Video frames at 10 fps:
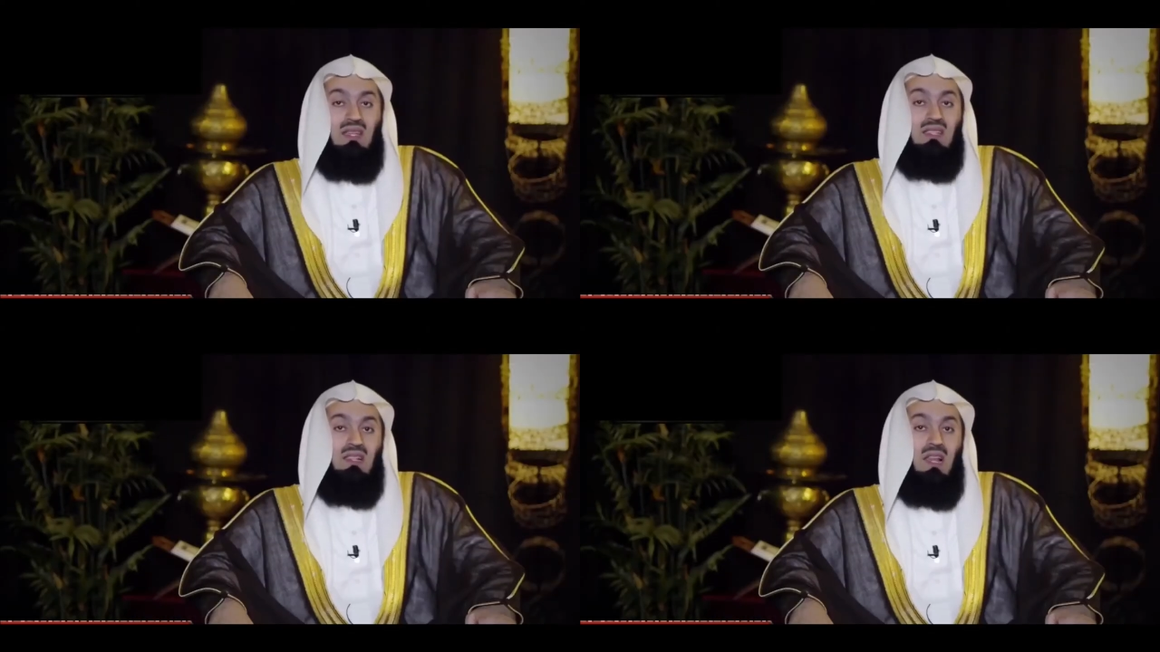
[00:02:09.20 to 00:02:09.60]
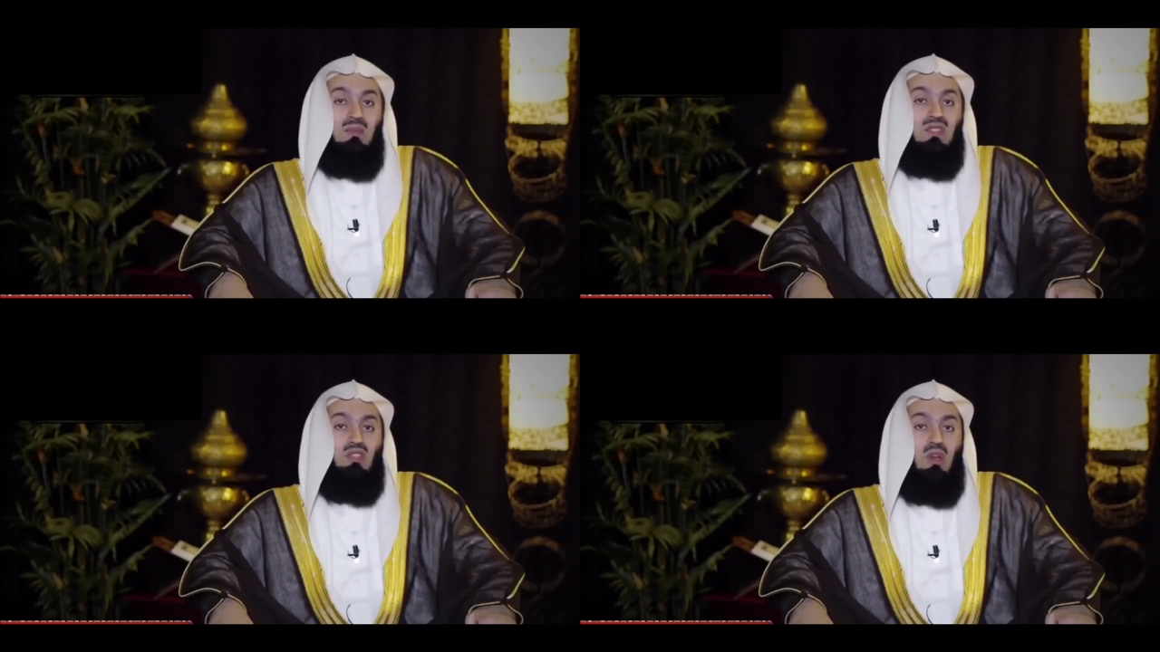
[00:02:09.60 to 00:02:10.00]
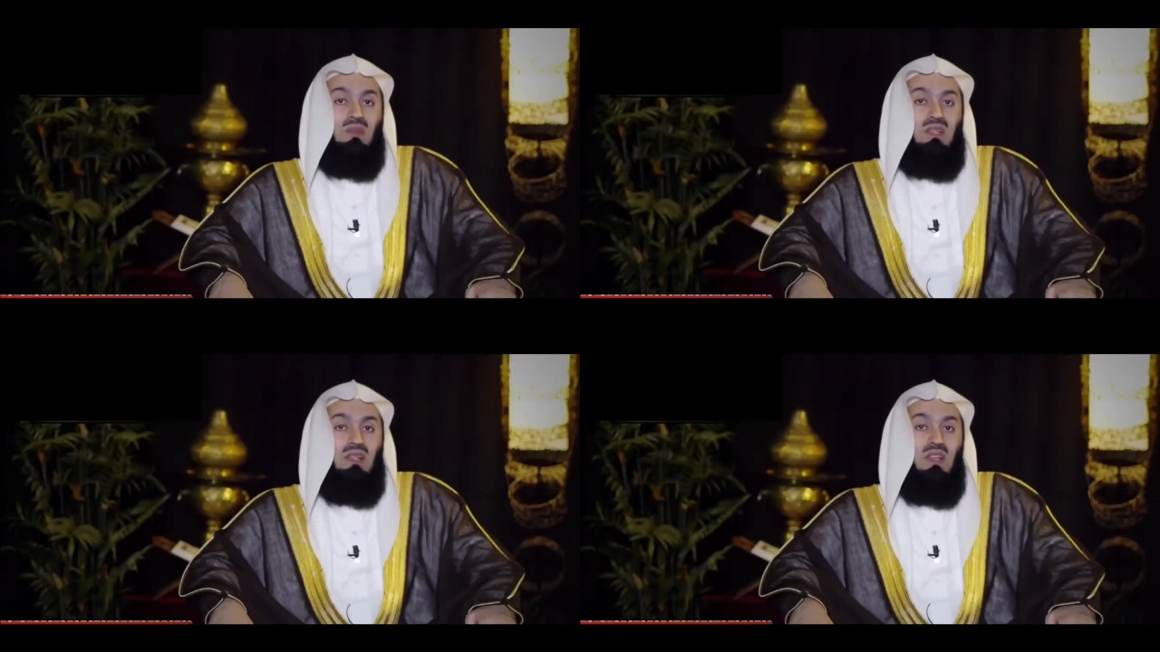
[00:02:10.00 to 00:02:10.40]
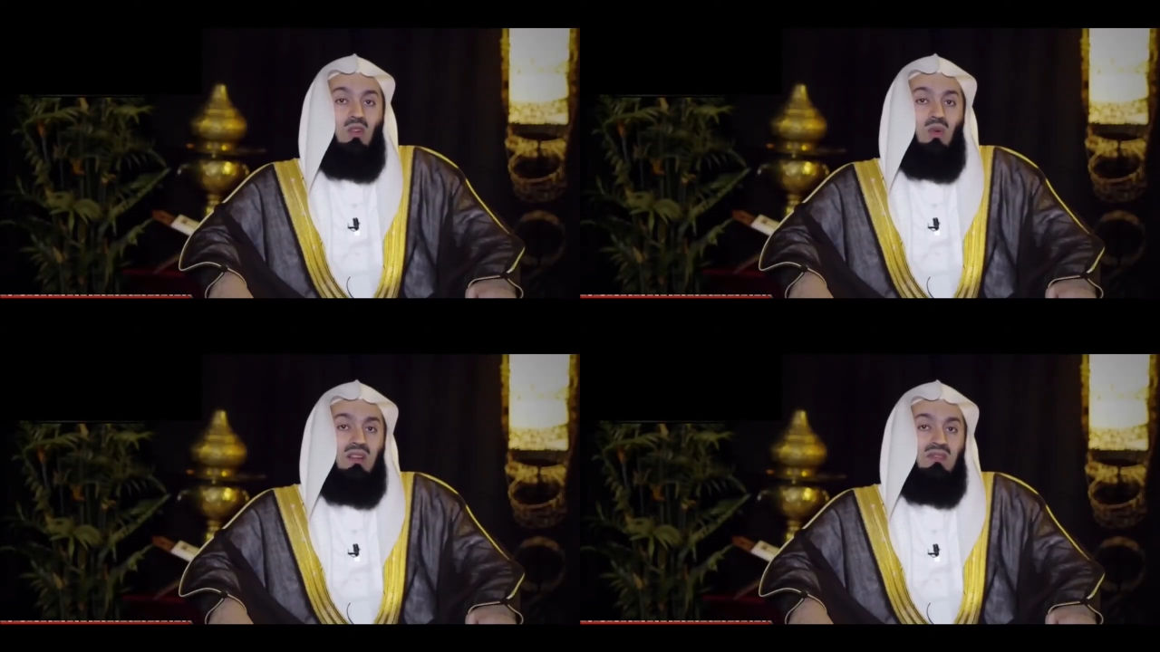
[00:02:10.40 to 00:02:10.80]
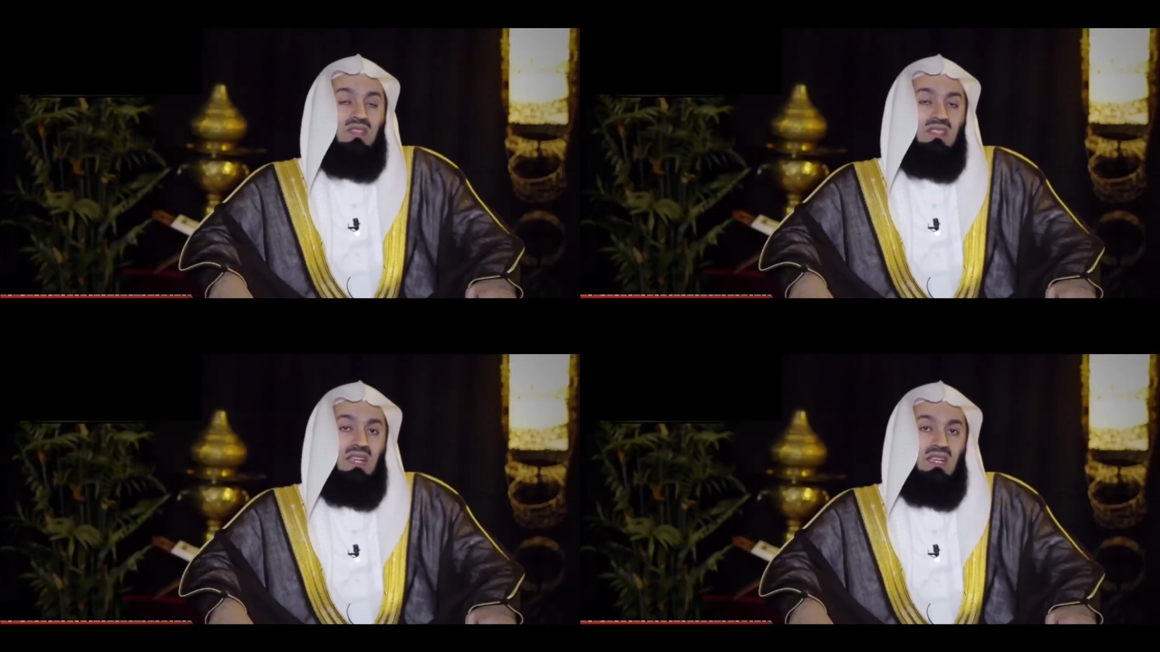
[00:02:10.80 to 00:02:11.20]
and Islam stopped it. One of
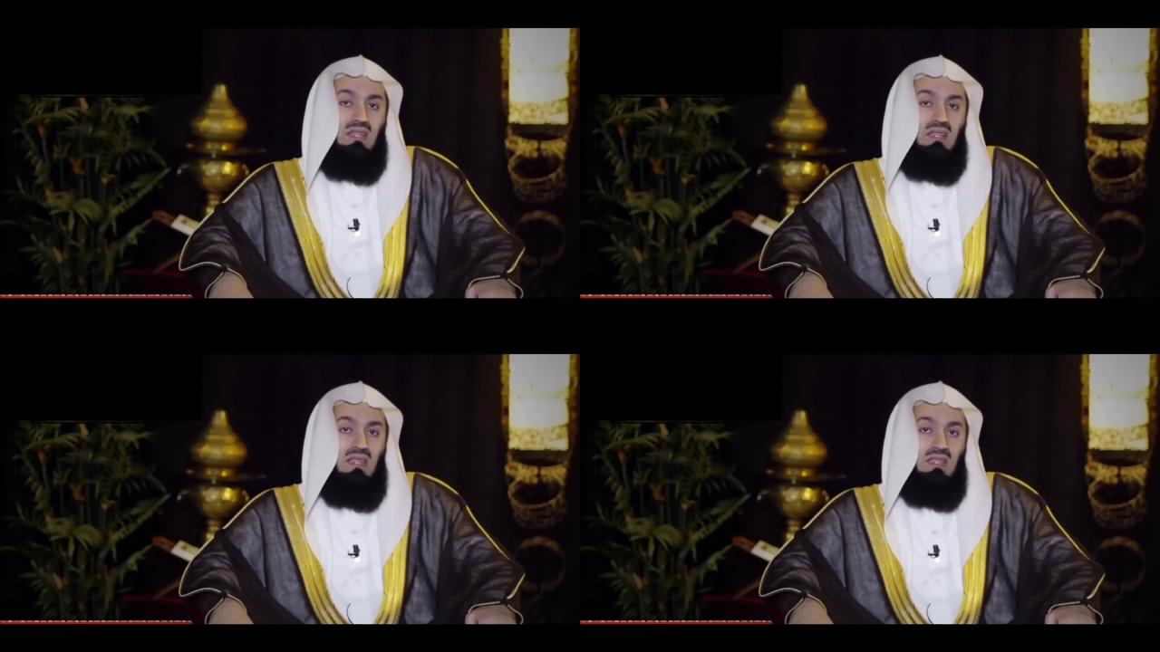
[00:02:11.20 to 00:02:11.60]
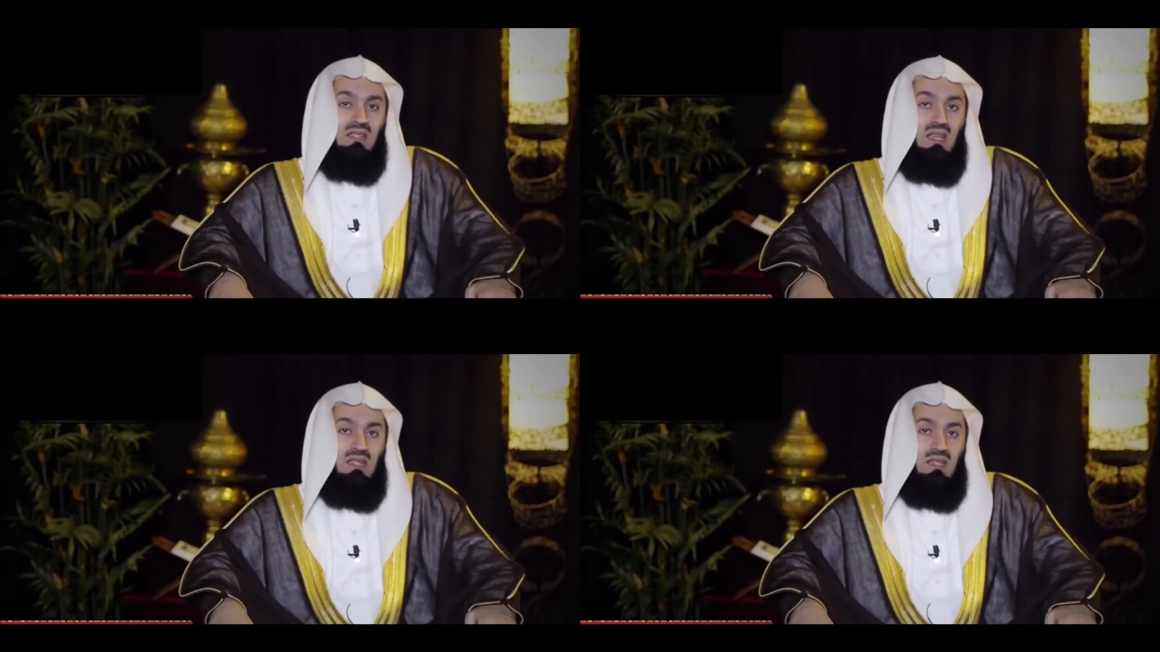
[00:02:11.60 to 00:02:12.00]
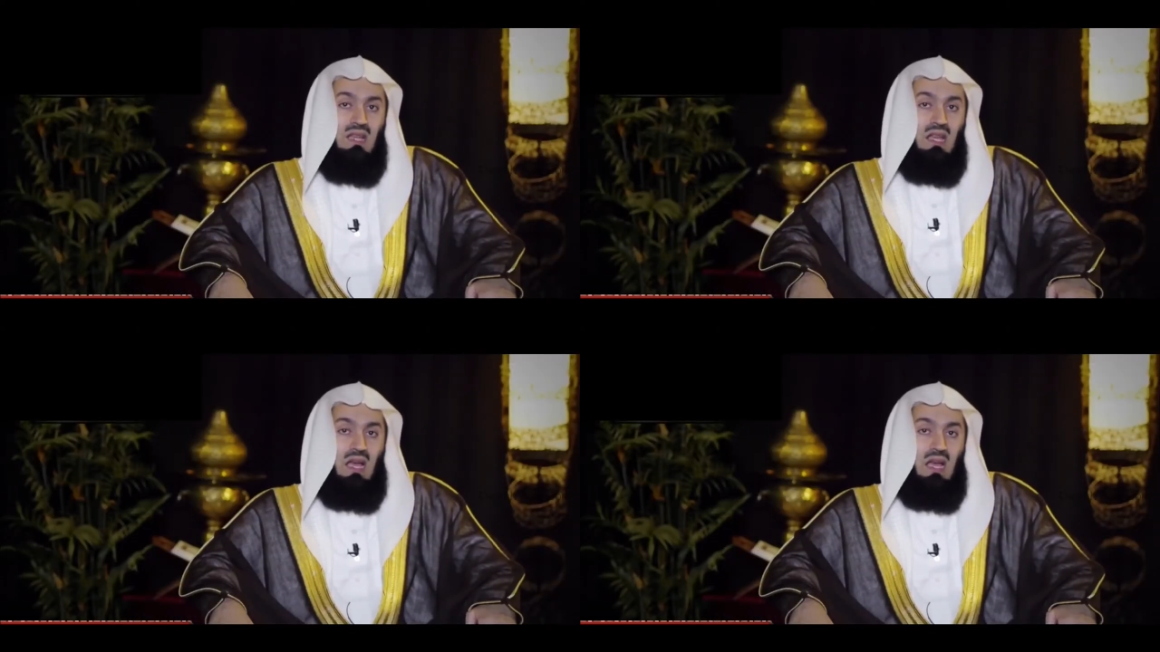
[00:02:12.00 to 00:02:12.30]
the second things that